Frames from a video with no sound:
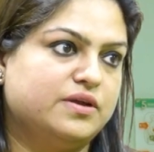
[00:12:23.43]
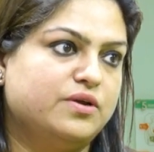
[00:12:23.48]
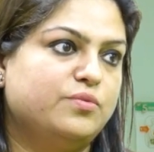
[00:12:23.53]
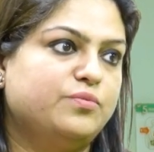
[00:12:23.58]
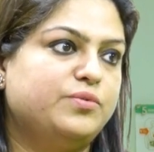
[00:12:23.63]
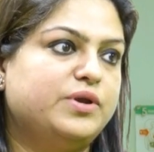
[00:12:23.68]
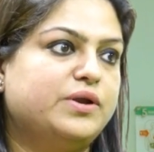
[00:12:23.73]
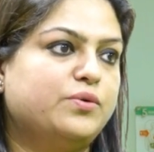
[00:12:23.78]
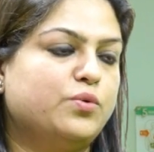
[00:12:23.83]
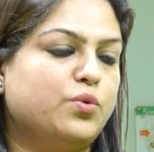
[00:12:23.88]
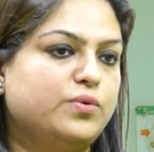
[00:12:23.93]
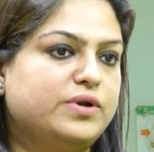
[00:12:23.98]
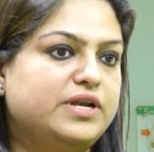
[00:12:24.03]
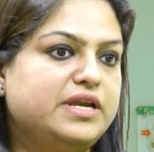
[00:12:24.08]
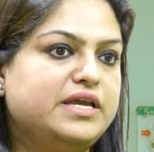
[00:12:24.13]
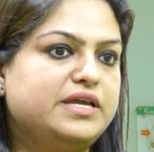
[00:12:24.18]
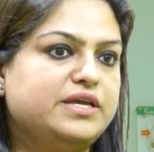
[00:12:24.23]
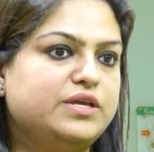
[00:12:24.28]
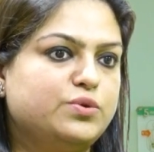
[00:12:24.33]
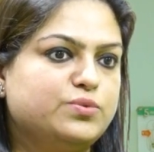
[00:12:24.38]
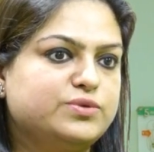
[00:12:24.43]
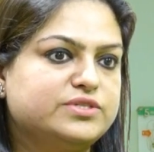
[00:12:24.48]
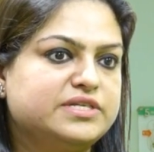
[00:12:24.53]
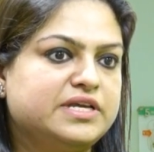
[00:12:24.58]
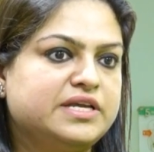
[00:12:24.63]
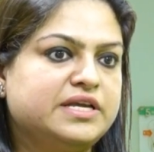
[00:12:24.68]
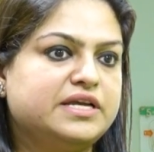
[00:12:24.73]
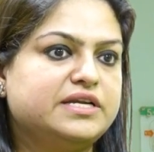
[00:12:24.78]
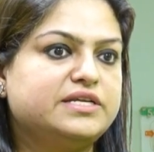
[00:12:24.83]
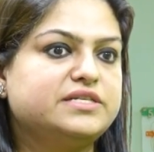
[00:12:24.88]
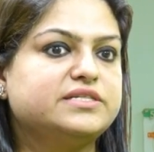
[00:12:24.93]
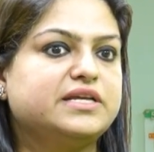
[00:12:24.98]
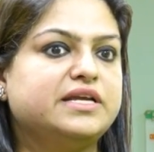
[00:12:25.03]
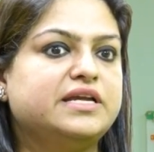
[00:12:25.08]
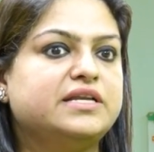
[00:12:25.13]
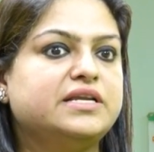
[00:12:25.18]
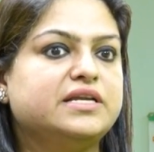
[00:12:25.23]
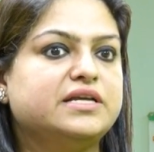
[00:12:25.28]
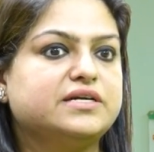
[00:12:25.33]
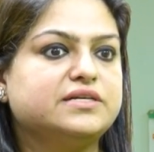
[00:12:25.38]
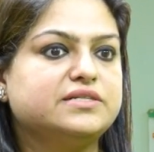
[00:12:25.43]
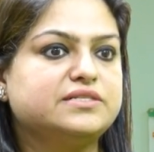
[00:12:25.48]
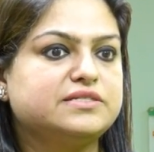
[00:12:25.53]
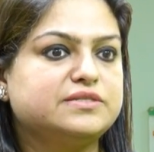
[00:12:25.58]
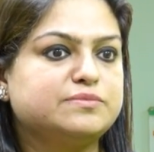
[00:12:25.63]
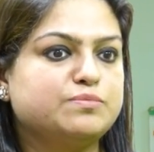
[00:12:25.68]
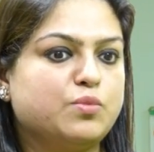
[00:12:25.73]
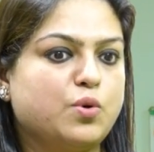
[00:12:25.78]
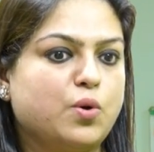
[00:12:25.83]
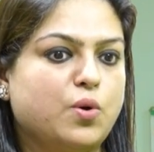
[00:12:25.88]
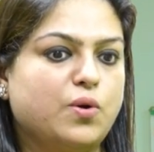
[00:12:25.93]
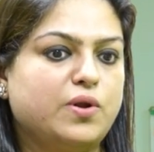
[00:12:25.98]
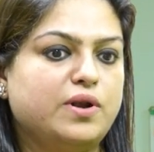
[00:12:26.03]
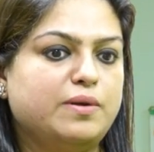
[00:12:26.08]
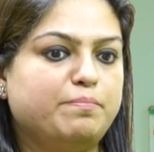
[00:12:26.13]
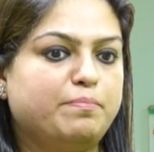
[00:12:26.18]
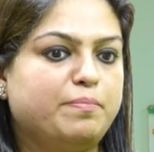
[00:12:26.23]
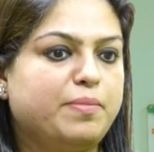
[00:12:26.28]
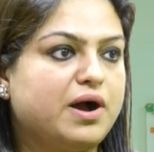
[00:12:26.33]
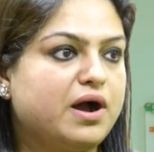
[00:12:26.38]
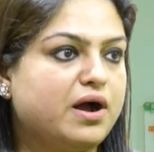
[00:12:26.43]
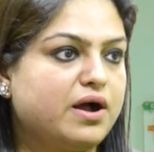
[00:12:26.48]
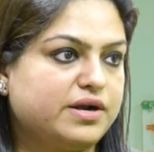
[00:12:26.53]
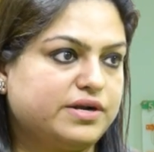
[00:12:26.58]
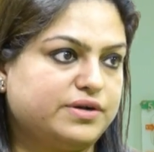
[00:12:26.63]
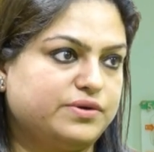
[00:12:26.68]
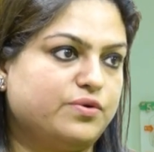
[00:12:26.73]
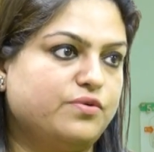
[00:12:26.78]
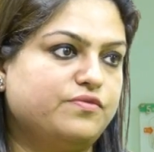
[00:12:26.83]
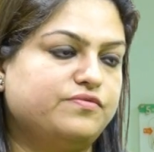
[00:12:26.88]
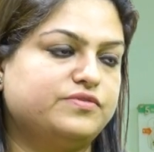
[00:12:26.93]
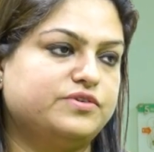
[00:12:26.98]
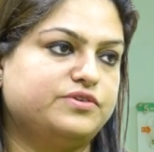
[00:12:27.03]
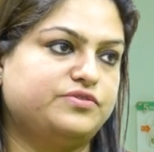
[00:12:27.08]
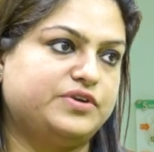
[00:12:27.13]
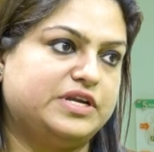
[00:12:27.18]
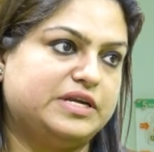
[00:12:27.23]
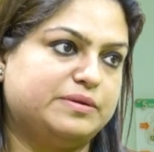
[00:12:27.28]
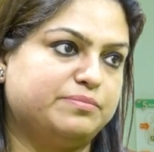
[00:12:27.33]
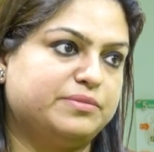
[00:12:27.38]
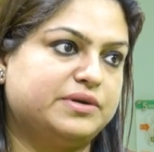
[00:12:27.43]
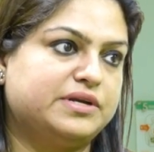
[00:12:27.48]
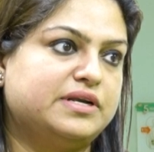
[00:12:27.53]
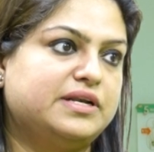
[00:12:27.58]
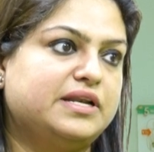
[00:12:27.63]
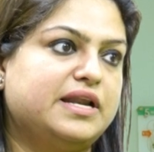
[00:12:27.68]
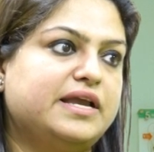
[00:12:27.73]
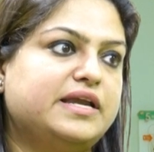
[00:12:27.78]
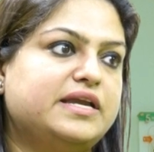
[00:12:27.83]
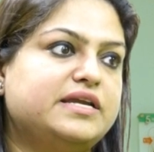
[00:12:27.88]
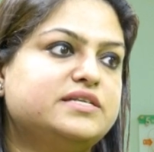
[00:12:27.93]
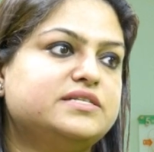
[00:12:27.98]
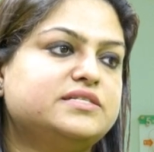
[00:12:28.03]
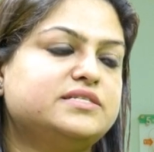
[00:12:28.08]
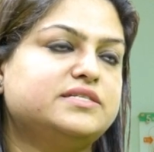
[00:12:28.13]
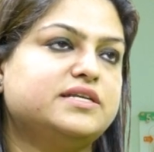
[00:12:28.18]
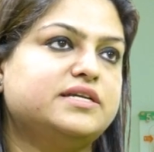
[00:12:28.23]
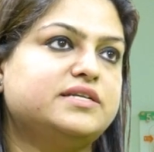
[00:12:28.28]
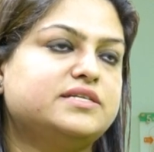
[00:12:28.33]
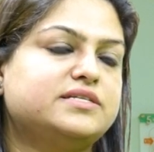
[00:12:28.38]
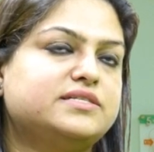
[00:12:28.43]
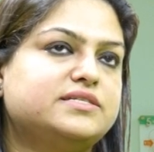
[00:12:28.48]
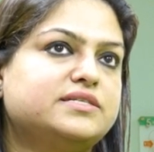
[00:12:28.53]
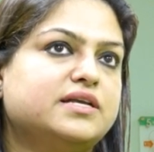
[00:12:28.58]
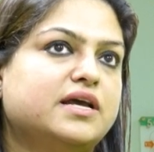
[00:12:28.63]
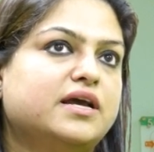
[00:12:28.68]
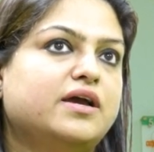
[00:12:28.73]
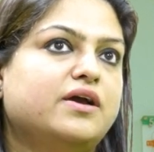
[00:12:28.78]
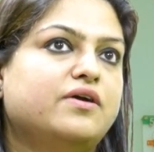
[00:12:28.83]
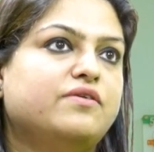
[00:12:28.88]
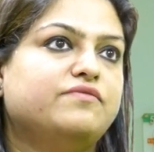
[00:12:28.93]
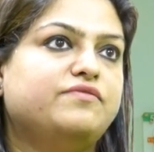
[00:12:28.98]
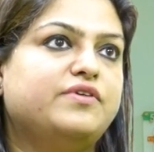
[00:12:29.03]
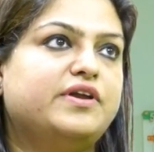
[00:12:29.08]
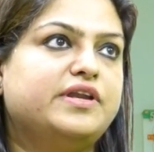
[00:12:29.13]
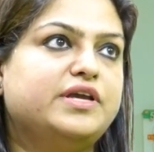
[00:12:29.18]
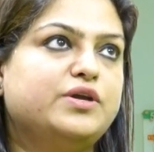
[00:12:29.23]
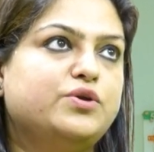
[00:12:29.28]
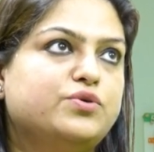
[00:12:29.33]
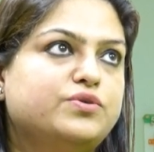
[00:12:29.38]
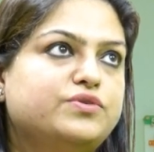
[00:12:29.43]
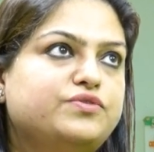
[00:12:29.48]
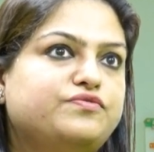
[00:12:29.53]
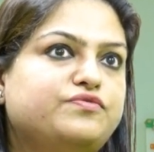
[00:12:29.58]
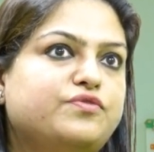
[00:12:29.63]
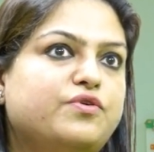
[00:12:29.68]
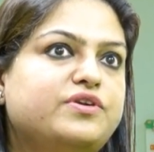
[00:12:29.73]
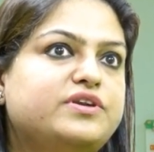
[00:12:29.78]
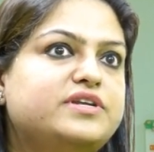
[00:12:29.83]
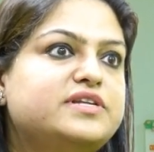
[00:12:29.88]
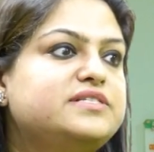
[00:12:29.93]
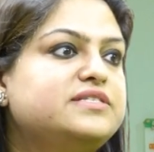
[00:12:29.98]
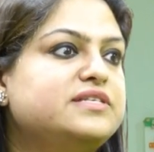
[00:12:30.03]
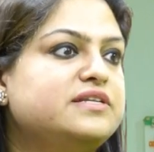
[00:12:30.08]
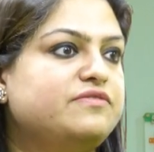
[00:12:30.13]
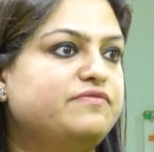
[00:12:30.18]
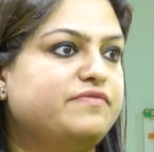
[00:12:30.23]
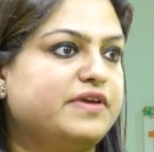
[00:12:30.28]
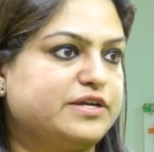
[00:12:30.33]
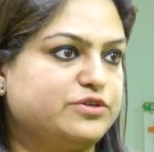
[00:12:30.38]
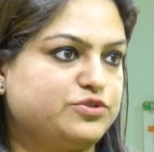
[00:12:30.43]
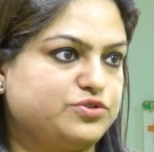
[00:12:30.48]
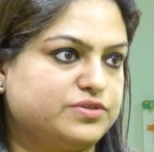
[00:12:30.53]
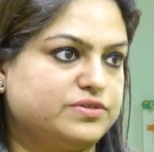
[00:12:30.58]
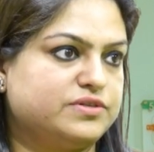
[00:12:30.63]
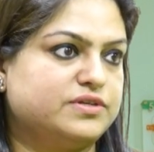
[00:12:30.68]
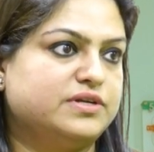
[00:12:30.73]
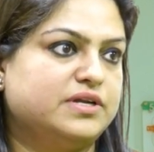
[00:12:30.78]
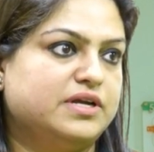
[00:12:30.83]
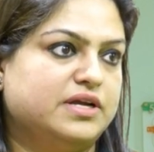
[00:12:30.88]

We are only using it in a small part of the treatment. Like it is very good for disinfection